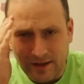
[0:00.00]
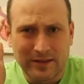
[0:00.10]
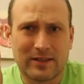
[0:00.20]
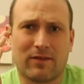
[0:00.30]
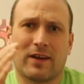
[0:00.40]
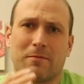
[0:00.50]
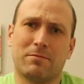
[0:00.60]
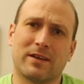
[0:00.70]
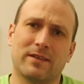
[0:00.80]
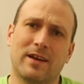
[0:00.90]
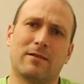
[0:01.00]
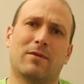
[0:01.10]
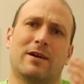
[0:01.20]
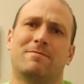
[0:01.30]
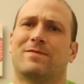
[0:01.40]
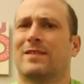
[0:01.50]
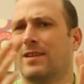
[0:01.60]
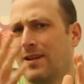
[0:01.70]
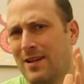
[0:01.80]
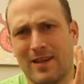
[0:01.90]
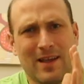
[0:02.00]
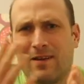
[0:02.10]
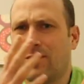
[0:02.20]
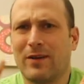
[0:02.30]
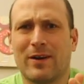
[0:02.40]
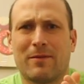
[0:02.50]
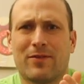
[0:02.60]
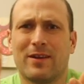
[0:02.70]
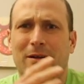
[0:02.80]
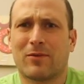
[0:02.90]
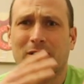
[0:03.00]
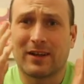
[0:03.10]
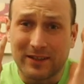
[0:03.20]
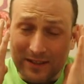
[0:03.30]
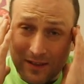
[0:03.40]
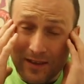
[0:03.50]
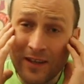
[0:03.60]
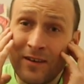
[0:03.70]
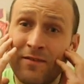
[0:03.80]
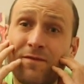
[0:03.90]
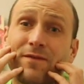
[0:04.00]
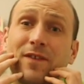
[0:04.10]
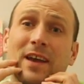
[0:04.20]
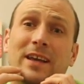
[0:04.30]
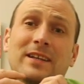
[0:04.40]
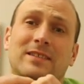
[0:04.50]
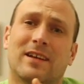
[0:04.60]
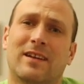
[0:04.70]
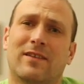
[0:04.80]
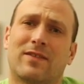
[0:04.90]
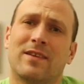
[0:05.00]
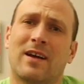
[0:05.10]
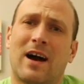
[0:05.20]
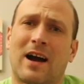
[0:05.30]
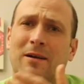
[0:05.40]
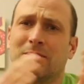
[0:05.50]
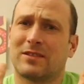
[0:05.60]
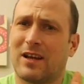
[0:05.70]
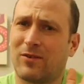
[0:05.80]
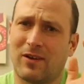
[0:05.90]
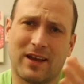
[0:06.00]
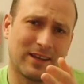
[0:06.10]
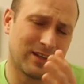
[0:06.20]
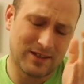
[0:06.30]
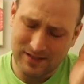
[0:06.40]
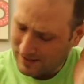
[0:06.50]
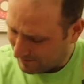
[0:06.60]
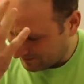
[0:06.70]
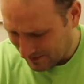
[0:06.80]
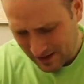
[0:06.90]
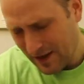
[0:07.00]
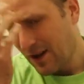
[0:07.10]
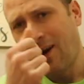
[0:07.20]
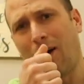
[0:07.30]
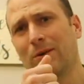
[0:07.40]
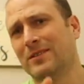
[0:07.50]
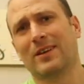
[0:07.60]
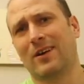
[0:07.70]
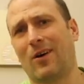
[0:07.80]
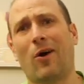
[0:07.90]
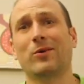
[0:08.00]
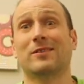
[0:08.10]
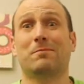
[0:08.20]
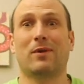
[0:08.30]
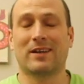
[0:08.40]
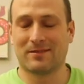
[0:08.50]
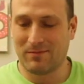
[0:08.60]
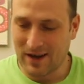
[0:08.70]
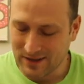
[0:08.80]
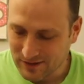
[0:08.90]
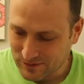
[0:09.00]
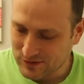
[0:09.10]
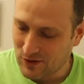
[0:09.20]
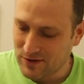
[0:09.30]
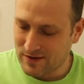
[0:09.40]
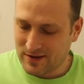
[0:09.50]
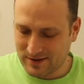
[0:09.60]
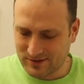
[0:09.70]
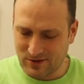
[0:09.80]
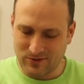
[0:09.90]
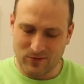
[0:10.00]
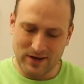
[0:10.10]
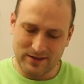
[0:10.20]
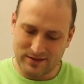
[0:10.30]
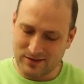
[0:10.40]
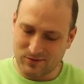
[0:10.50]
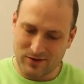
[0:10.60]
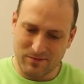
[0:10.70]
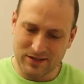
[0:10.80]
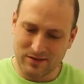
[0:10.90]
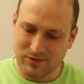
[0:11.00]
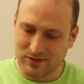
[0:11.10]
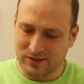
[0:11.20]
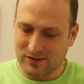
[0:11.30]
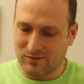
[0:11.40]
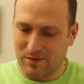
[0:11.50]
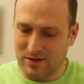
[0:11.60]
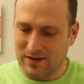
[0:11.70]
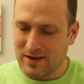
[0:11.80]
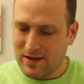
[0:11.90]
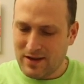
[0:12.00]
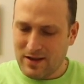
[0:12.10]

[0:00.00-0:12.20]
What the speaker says: stuff, like I'm bigger there, but when I'm thinner, I'm gonna get like this thin face and thin arms. I don't like it. Always a plus and minus of certain ways. I just want to mention it because I just remember it.